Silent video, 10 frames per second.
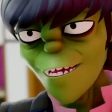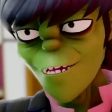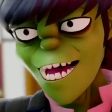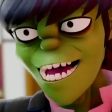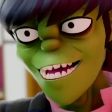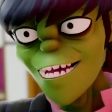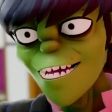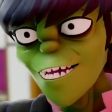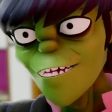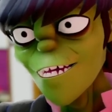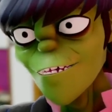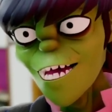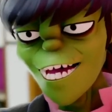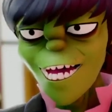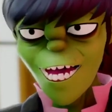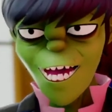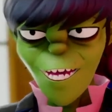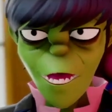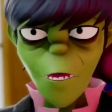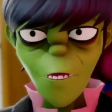create a sort of a,
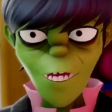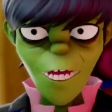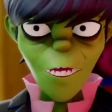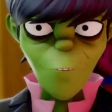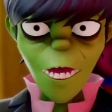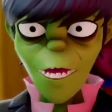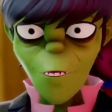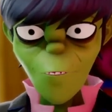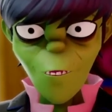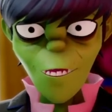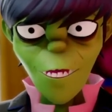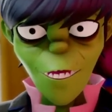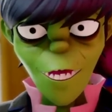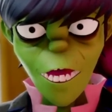a cult supergroup. Mm.